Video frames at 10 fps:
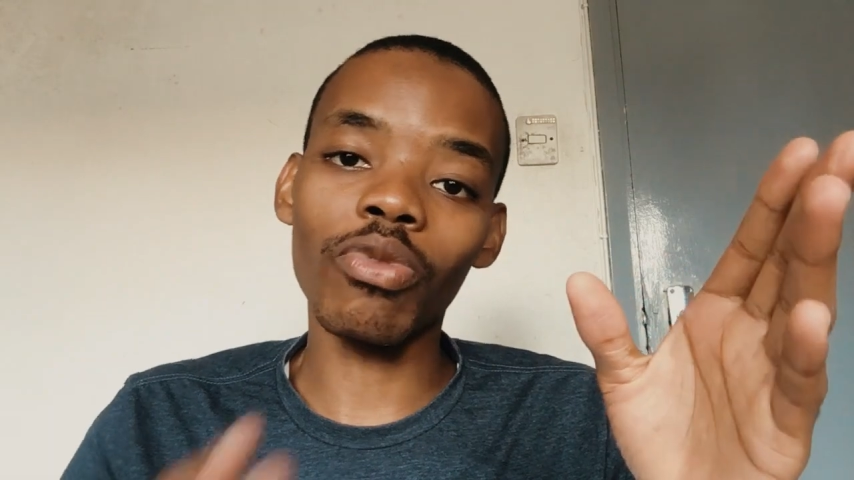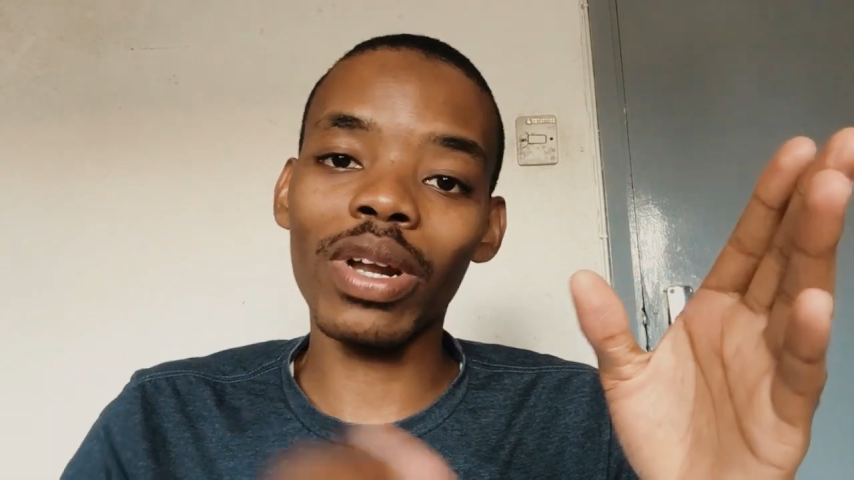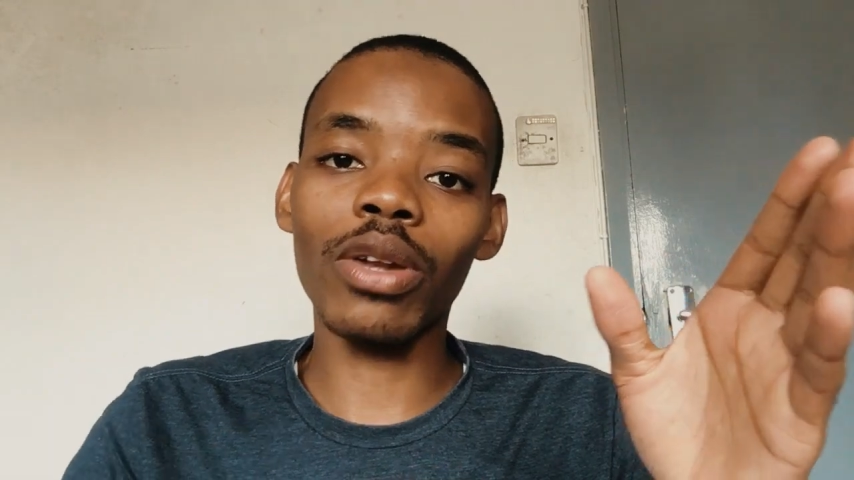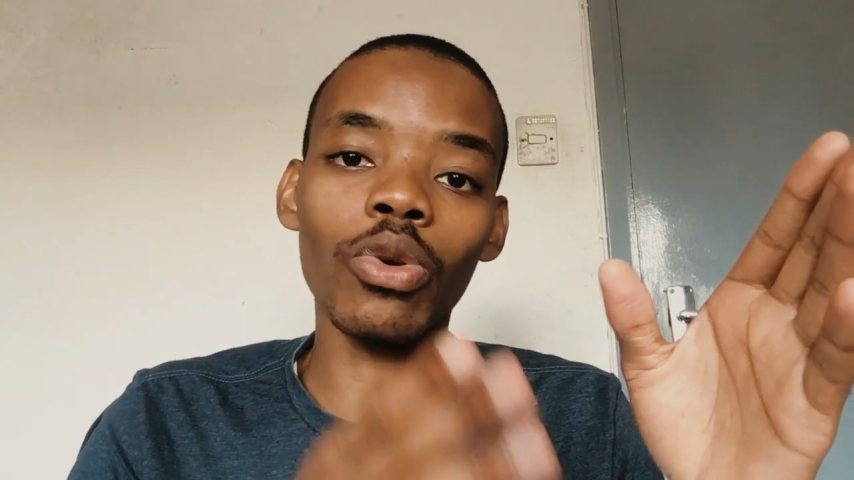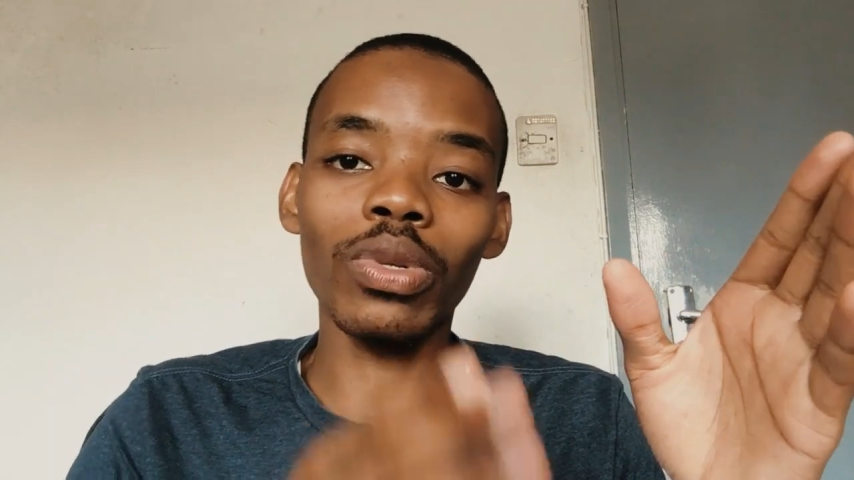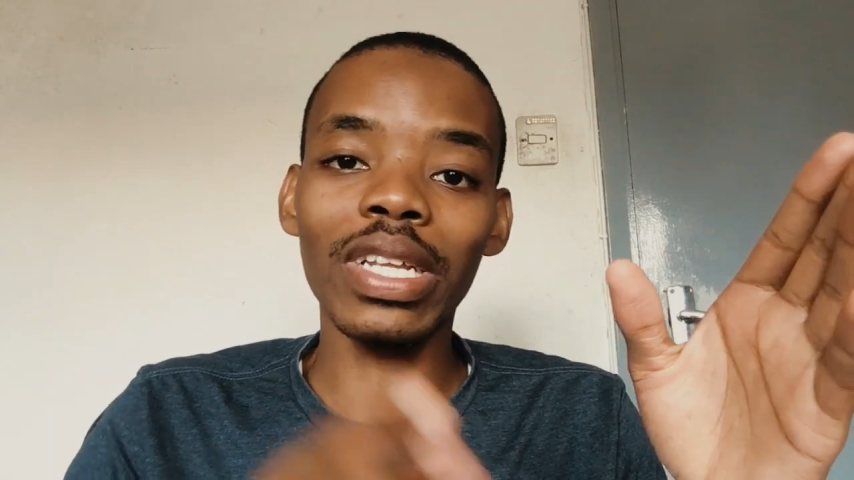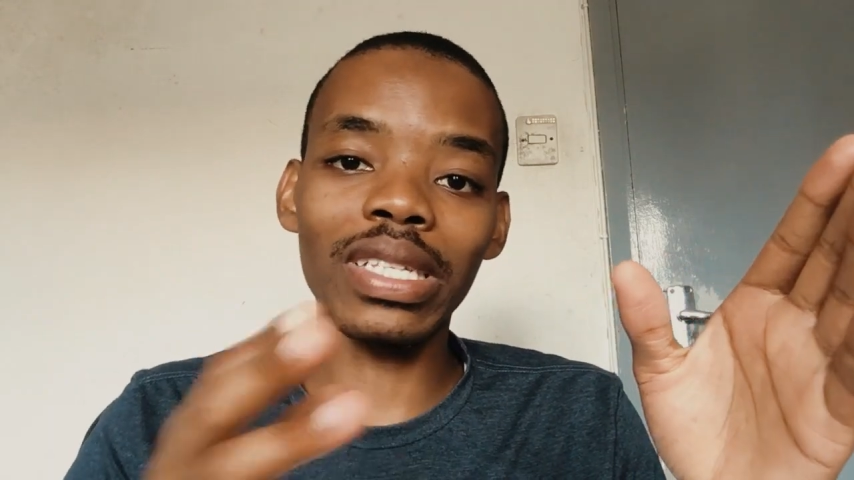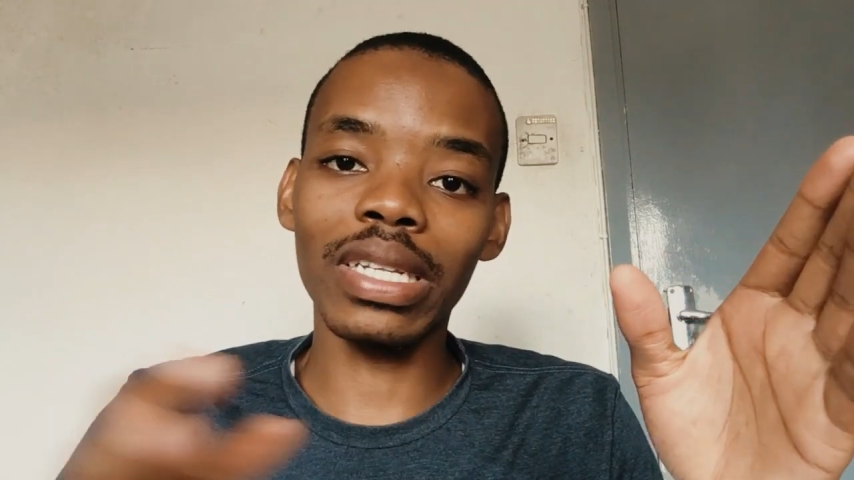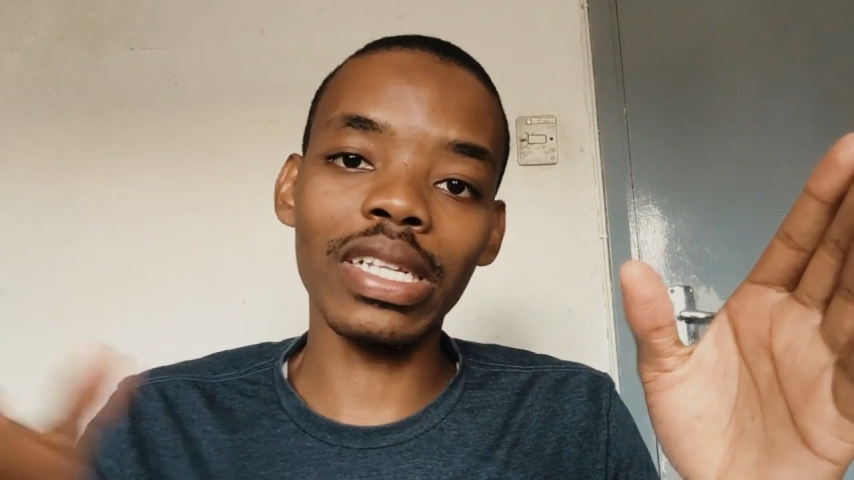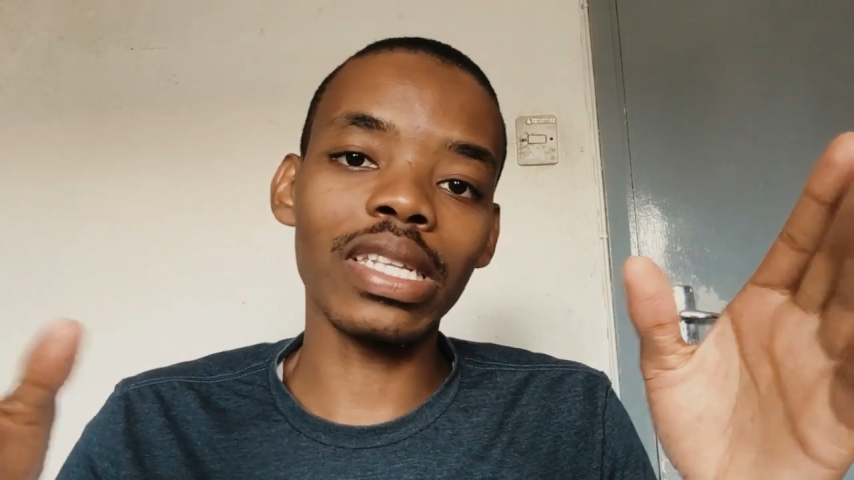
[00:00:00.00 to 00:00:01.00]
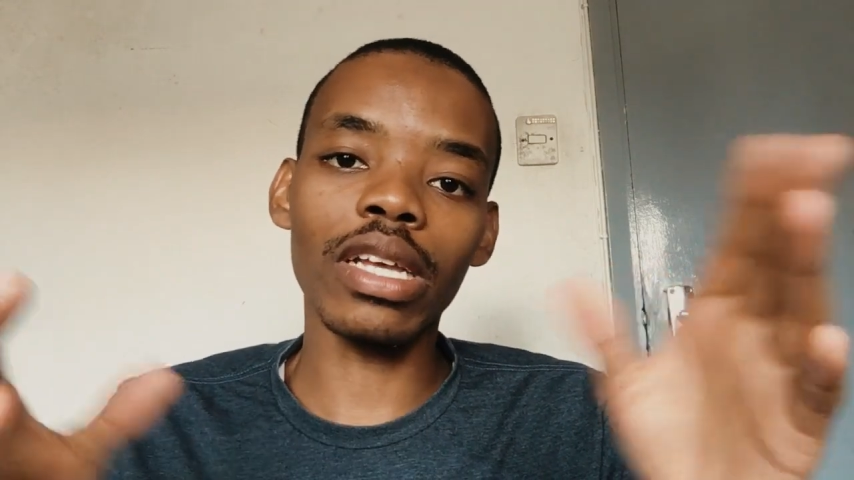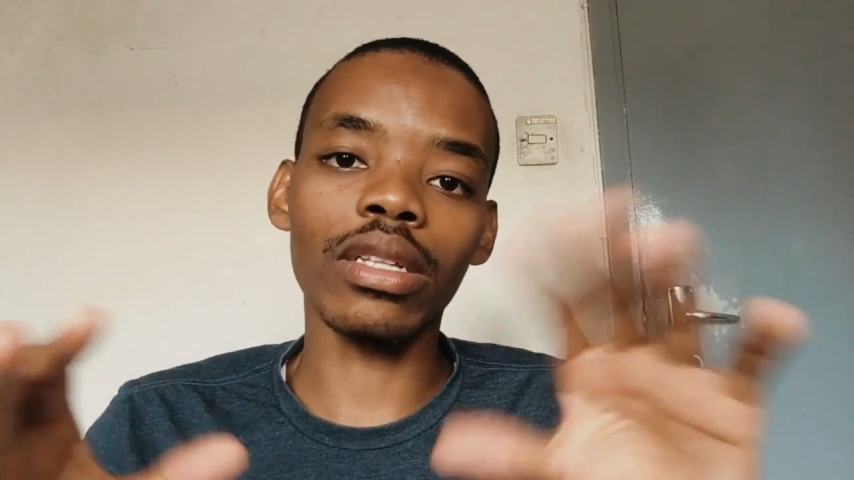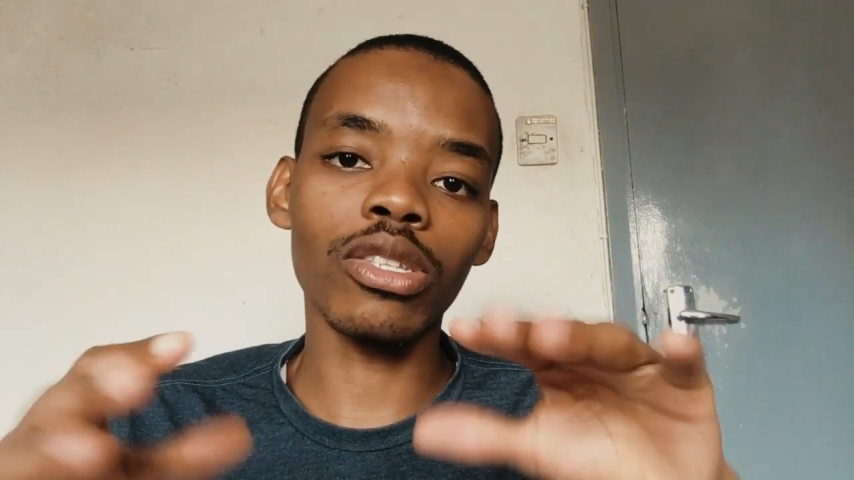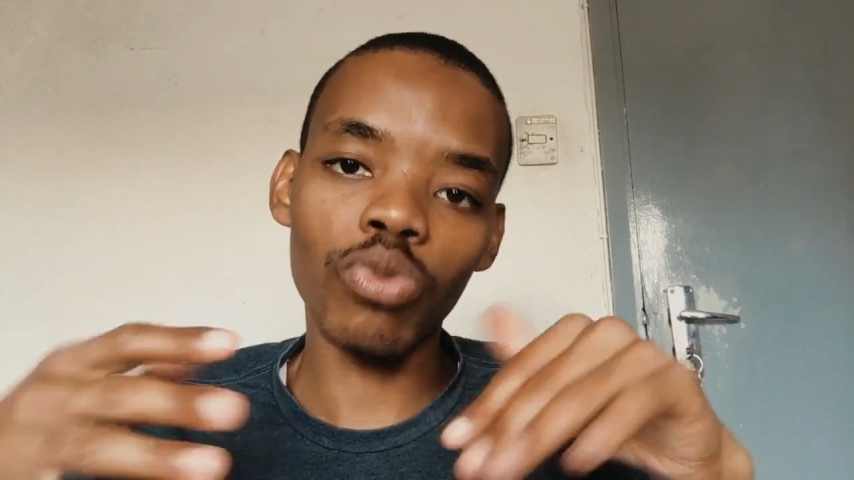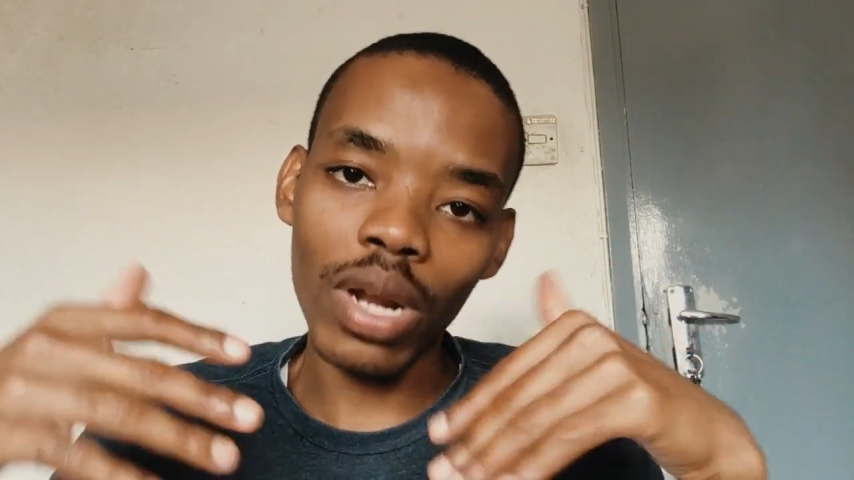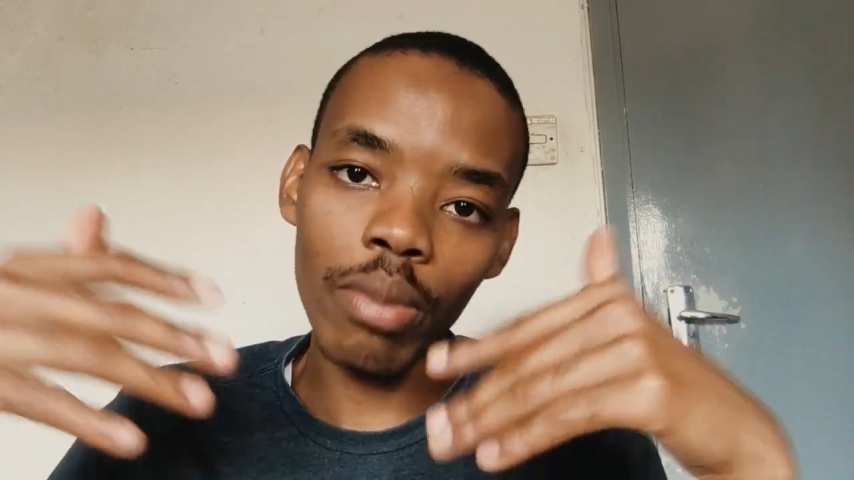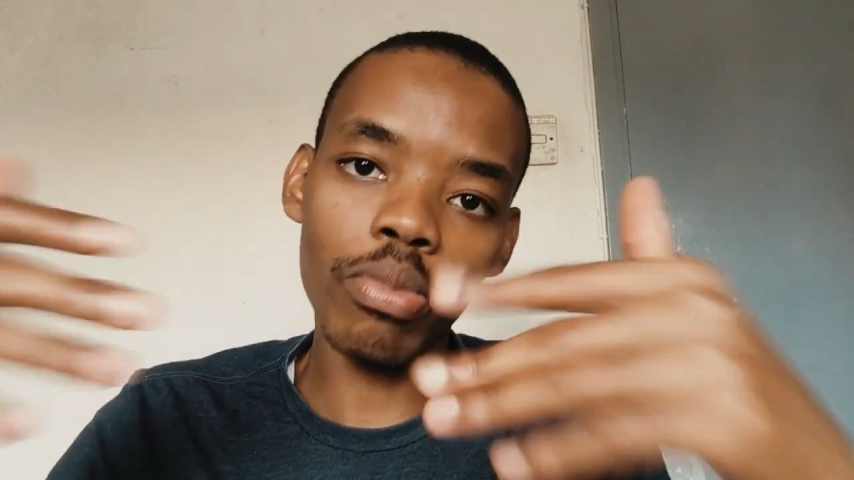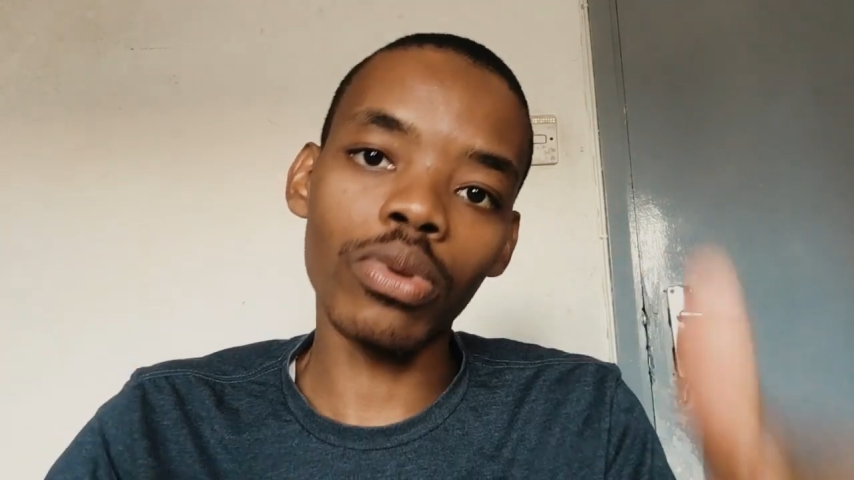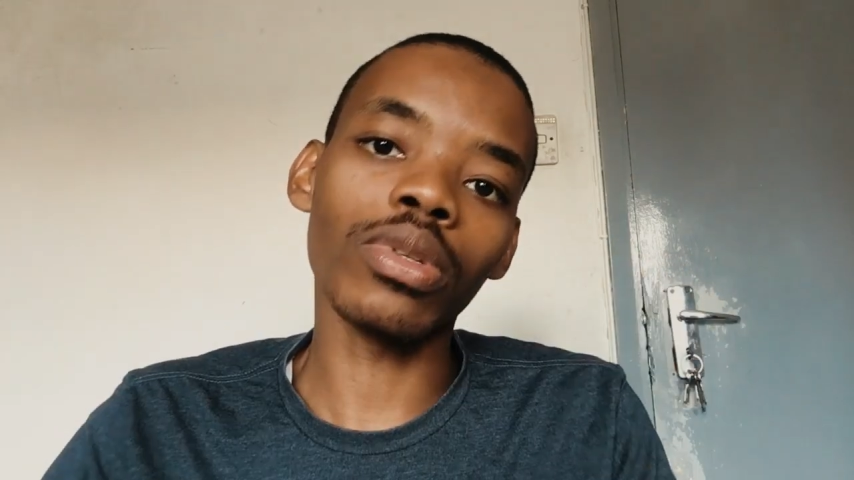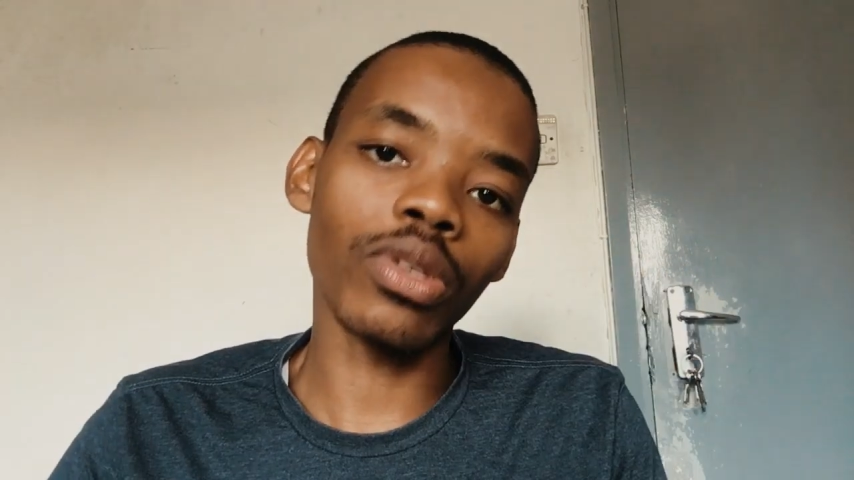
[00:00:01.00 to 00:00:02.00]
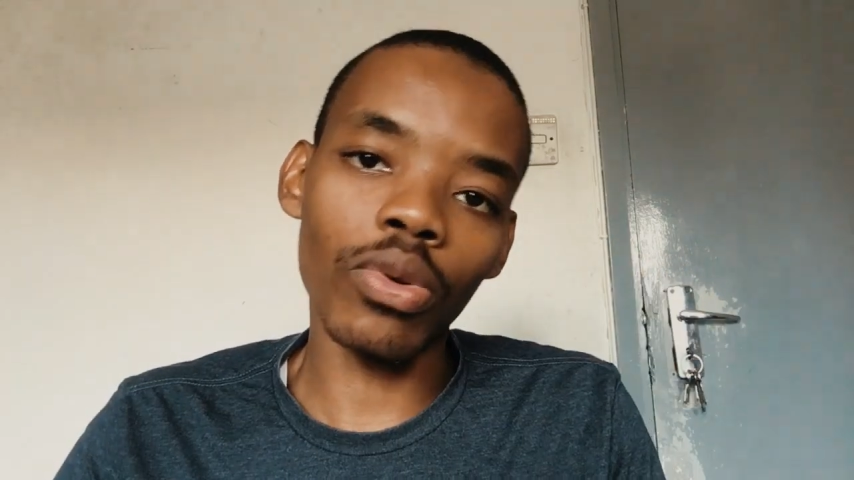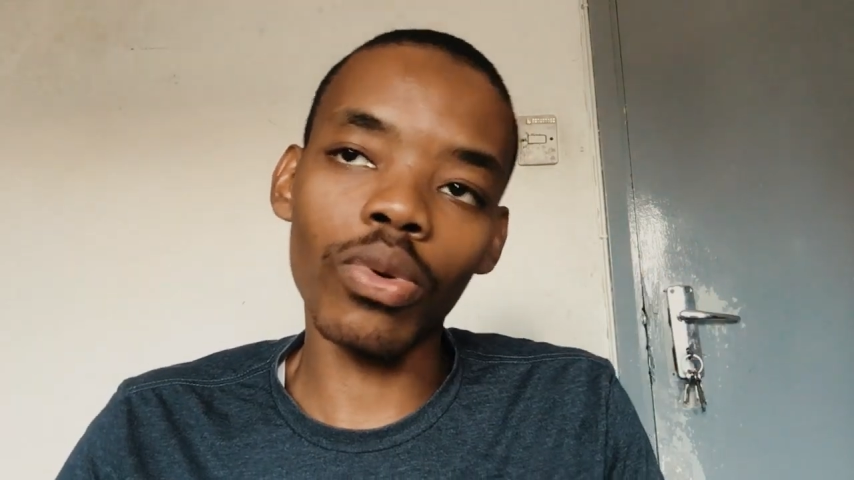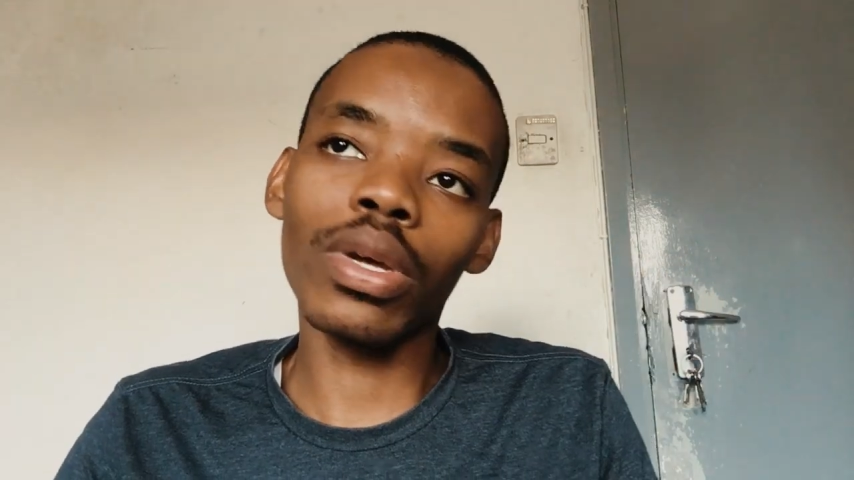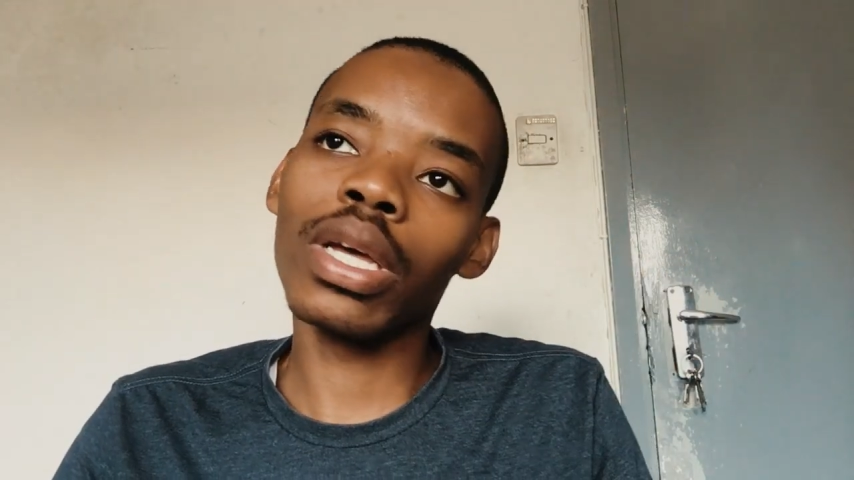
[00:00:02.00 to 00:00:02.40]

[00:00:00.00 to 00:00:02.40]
you want to know things in detail this is when I put you know